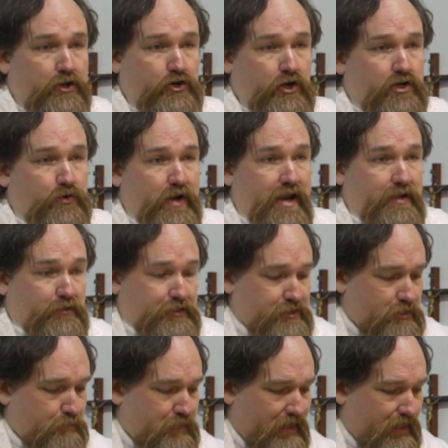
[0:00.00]
you're cradled in
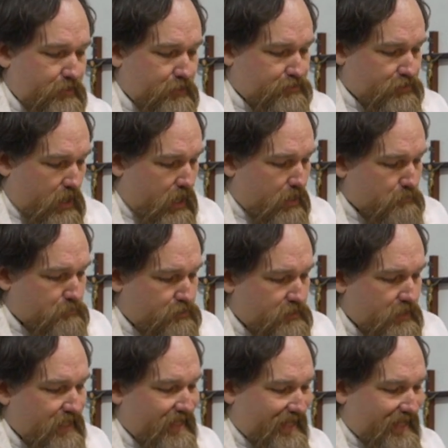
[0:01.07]
your parents' arms,